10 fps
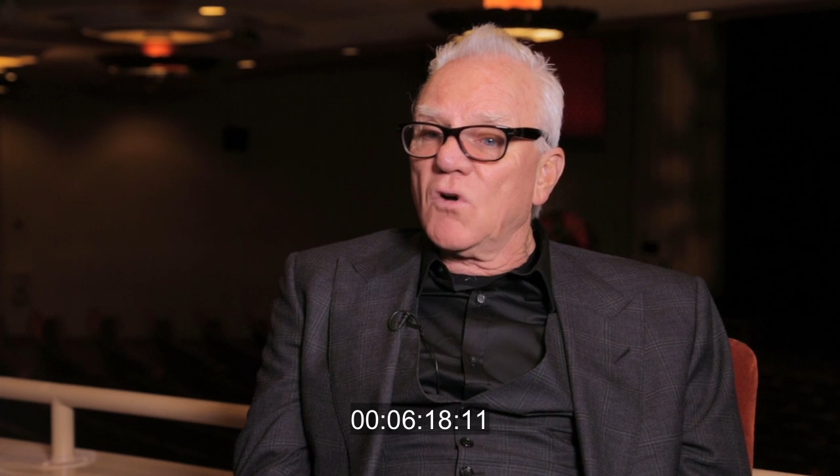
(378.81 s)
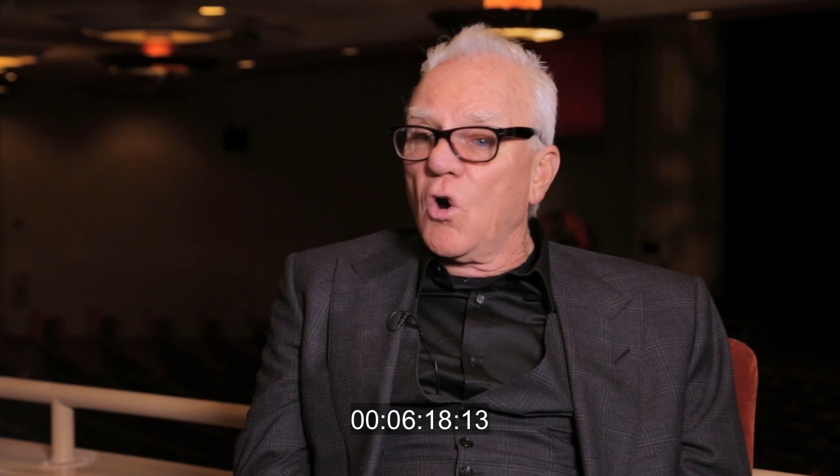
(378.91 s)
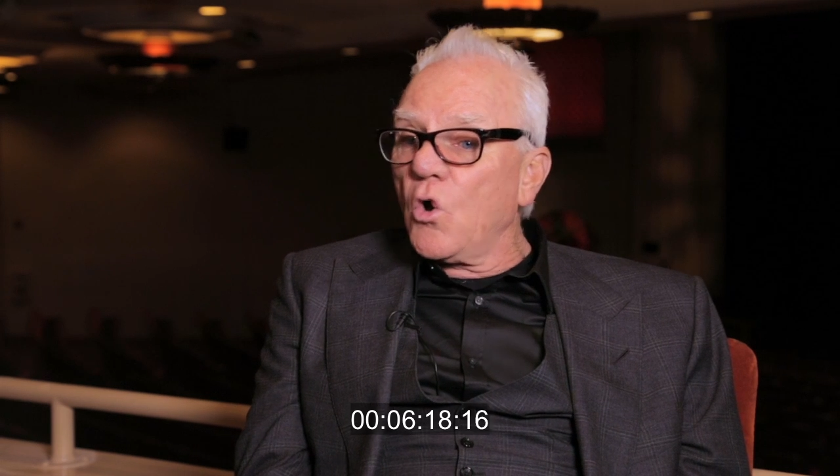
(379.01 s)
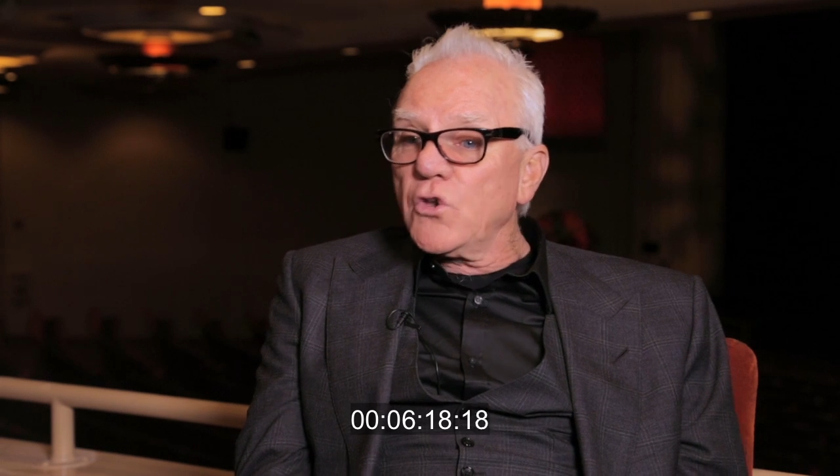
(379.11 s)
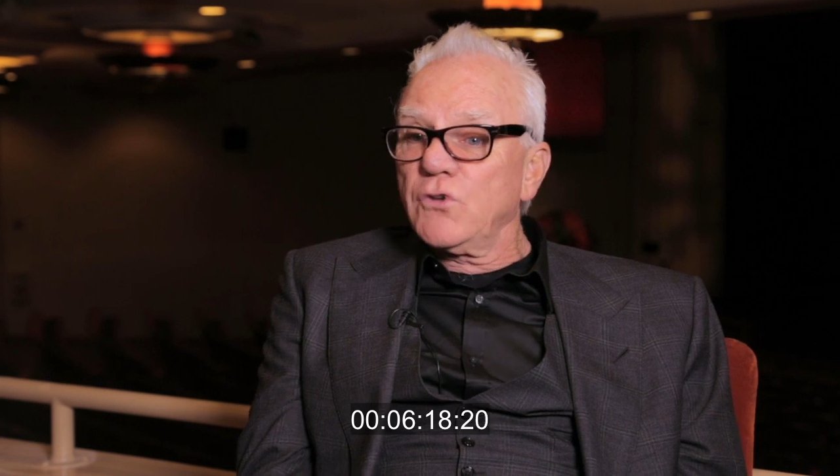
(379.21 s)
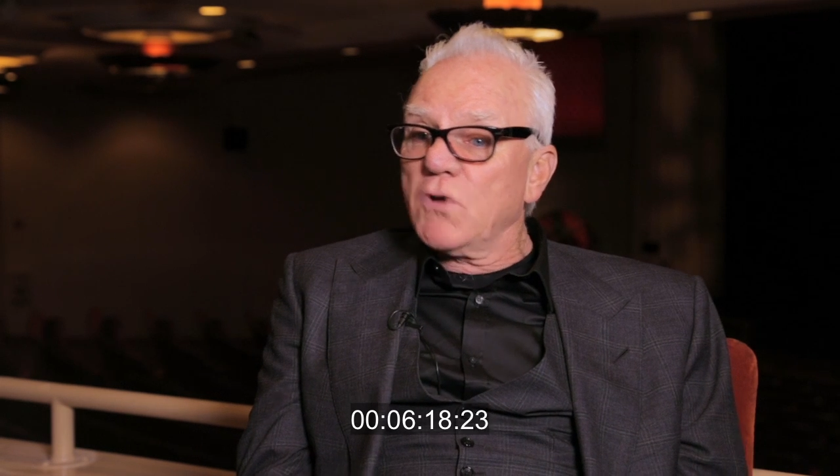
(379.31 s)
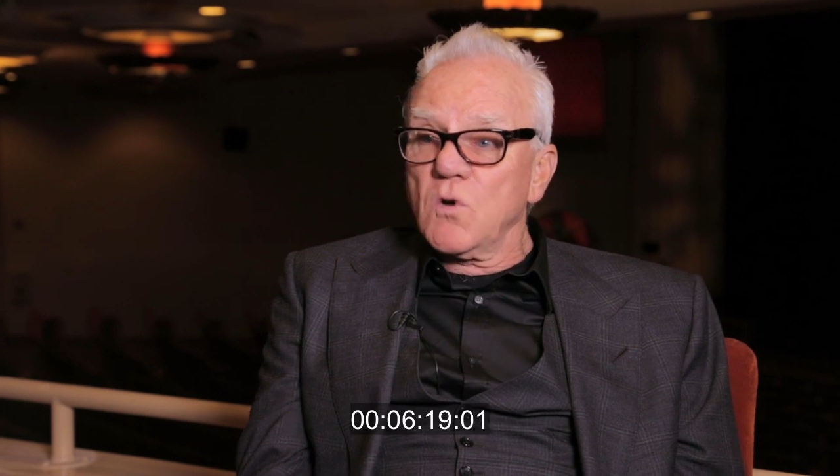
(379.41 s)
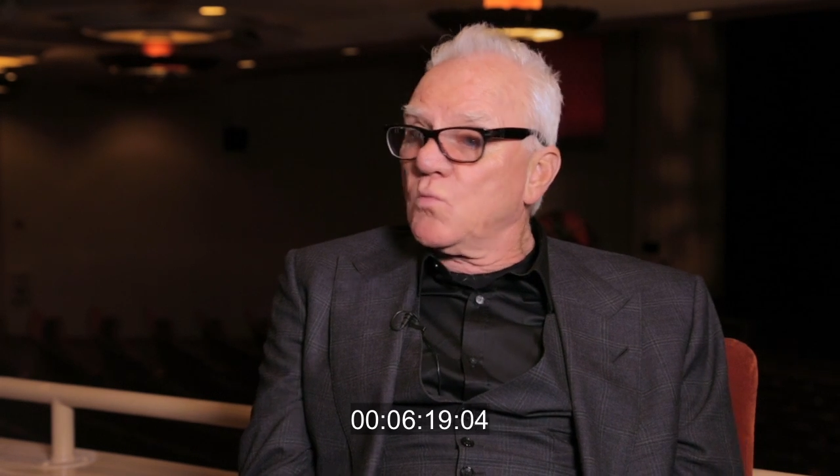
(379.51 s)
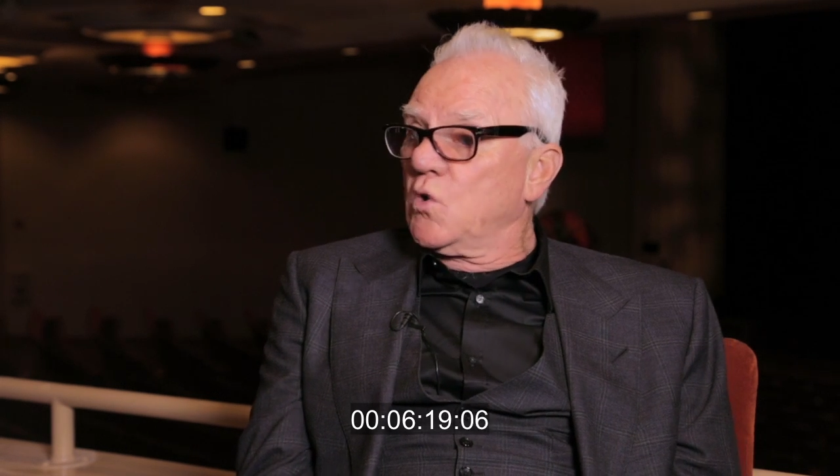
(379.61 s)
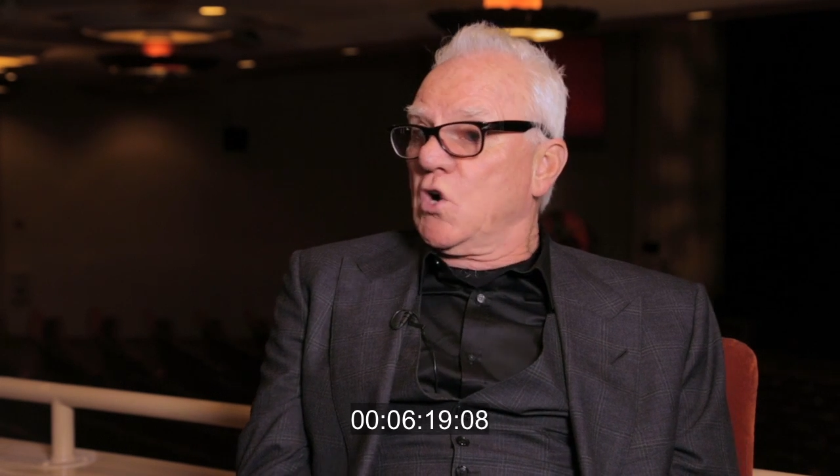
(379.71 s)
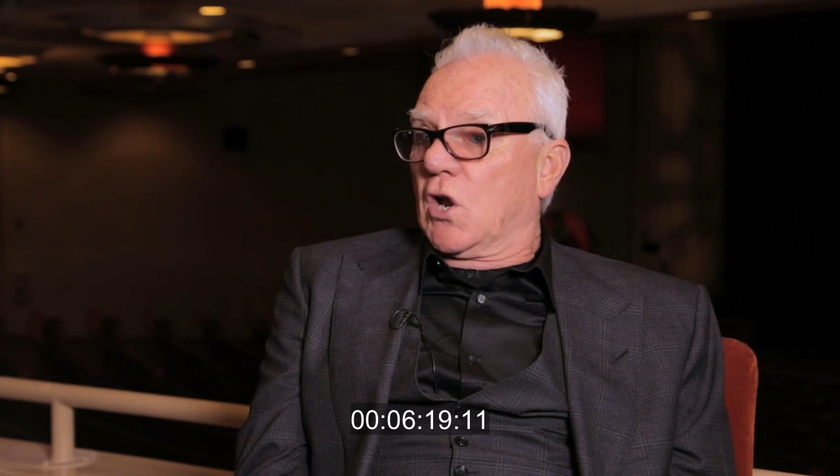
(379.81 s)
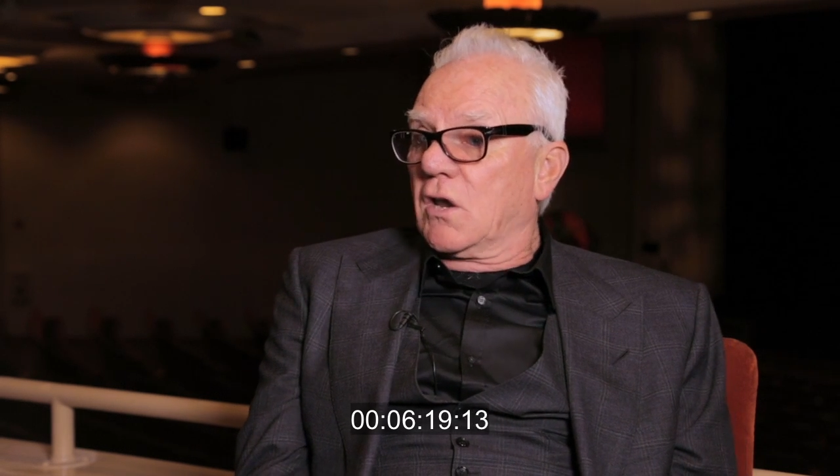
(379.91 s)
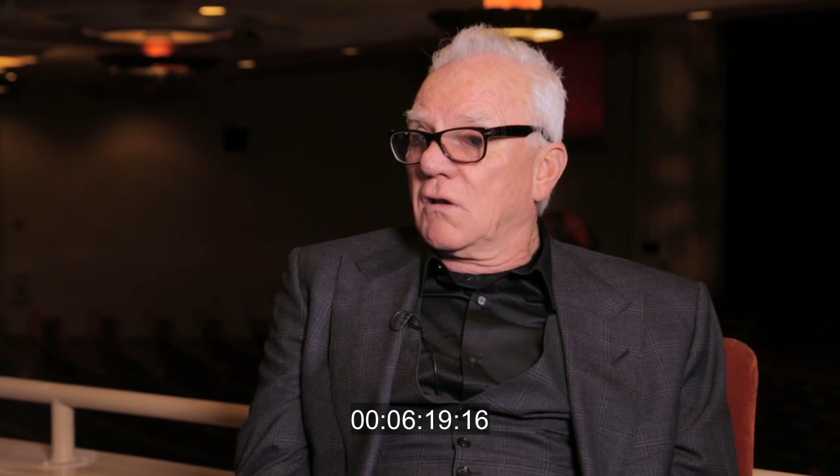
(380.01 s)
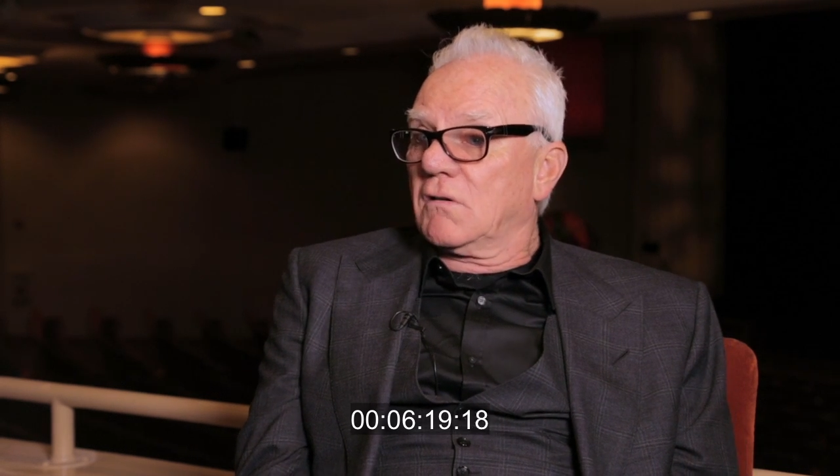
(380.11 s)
or you don't work.